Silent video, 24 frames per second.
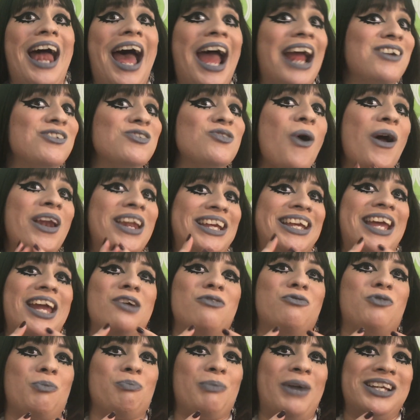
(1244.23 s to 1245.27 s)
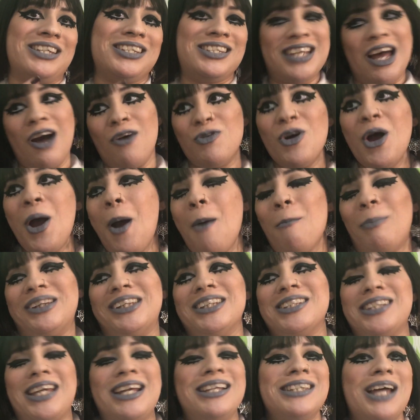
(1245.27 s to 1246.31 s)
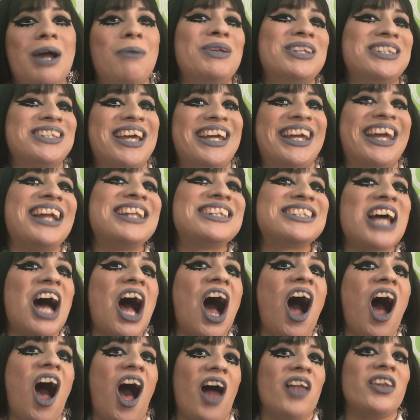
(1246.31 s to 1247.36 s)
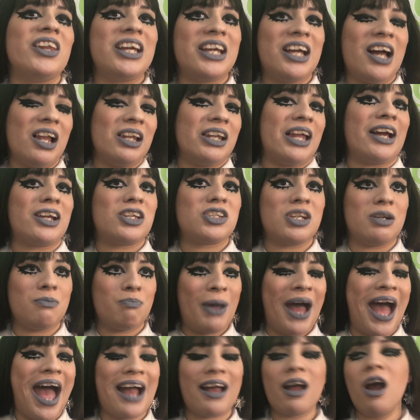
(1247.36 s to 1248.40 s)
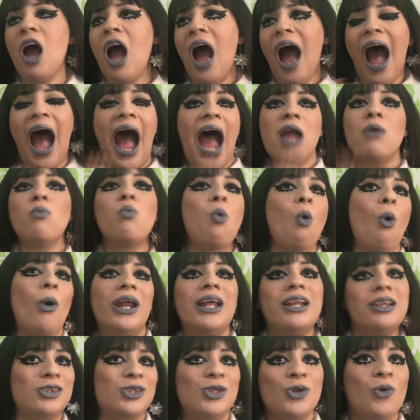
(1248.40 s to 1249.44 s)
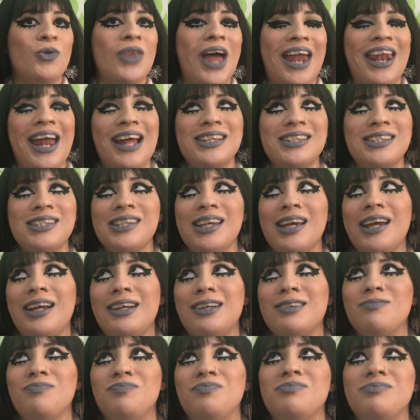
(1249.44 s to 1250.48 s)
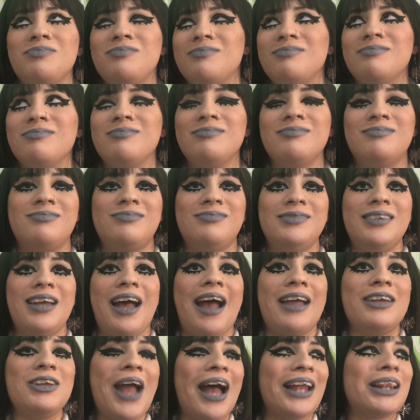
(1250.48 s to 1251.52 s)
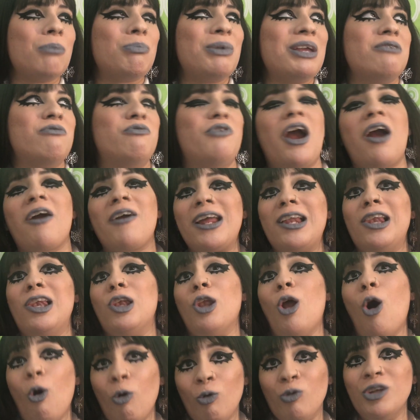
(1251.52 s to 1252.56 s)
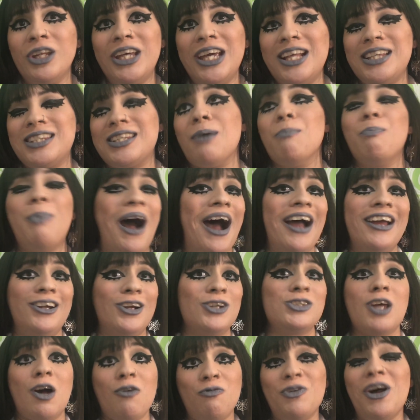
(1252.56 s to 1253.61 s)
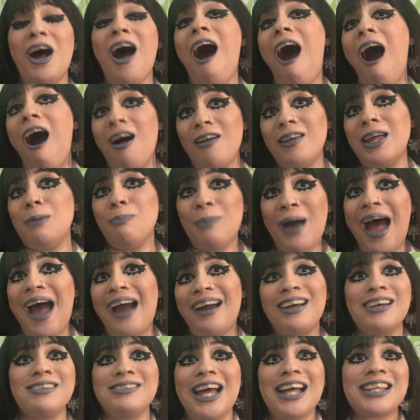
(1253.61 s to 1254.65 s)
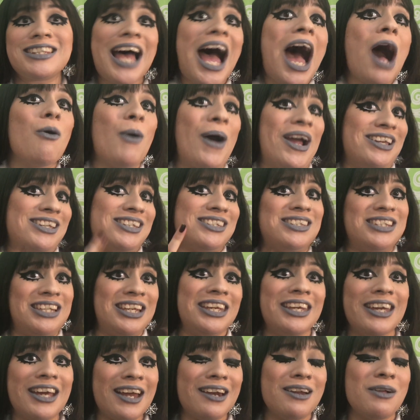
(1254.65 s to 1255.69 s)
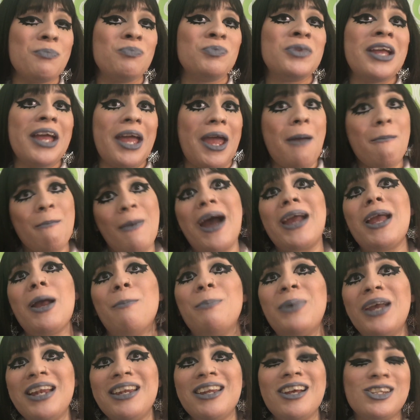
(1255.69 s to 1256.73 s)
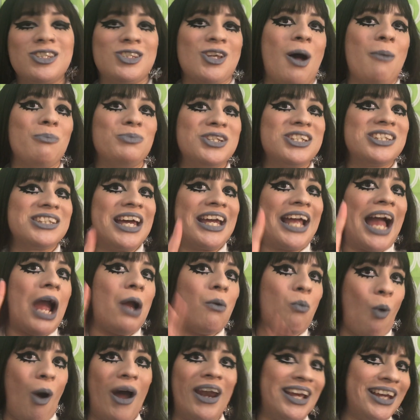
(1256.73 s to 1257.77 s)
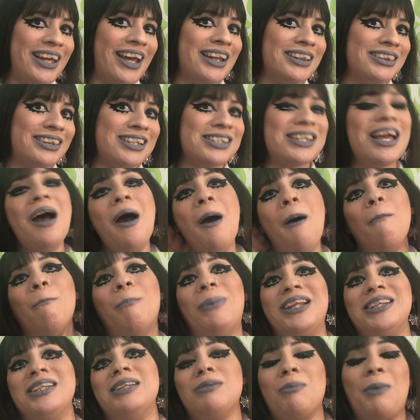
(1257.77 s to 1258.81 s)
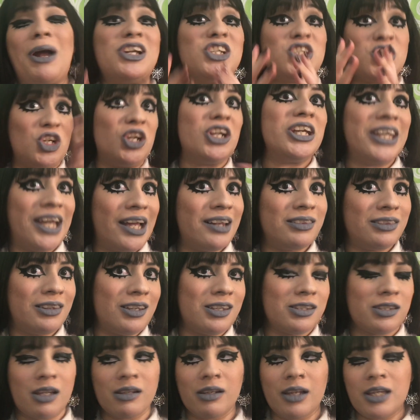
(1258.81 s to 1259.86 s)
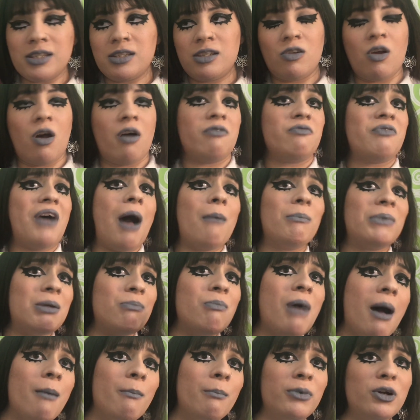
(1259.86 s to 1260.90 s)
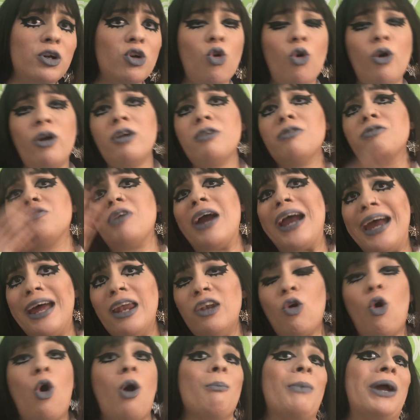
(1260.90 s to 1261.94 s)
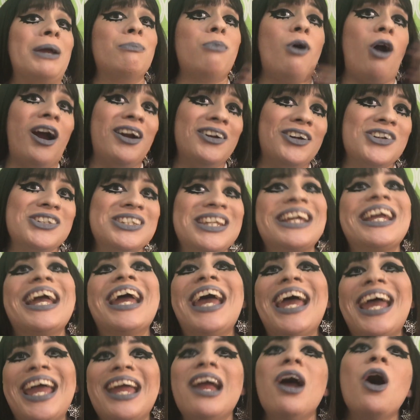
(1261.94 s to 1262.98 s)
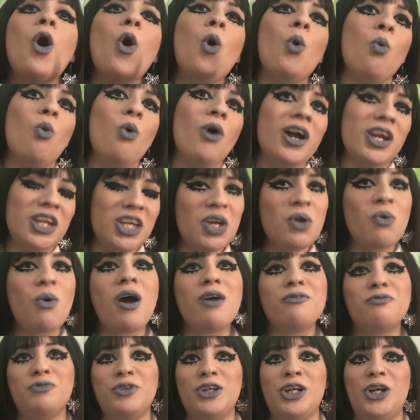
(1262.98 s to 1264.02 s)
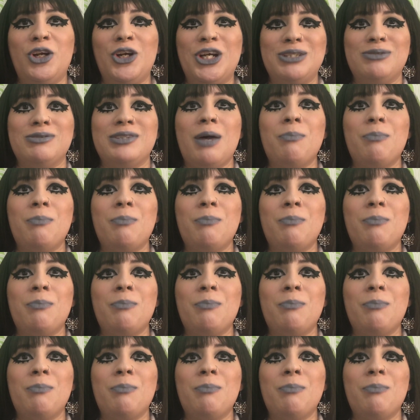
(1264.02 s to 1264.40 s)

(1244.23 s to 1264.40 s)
I want to get it for myself, but at the same time it's like, it's a holiday collection pack. I wouldn't do that. That's like, you have to be very lonely to buy yourself a holiday pack. That's how I see it, in my opinion. So I'm just like, I want to get this, but at the same time I shouldn't get this unless, you know, a family member or a friend or my partner's like, hey, what do you want for Christmas?